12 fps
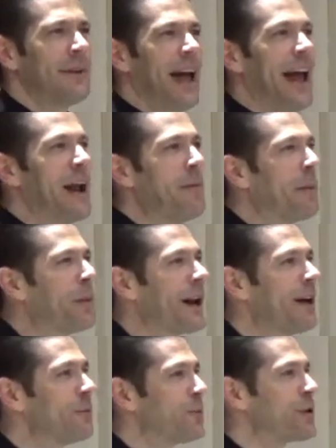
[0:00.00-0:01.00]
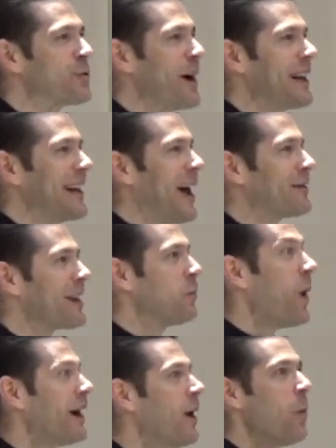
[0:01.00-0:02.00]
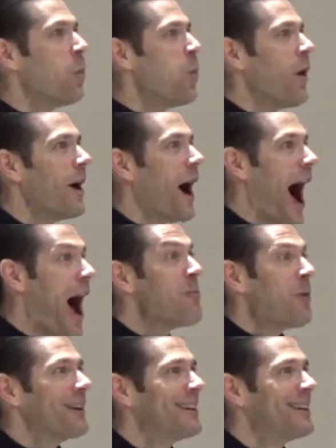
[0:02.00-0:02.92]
And I remember when I first read it, I was like, wait, I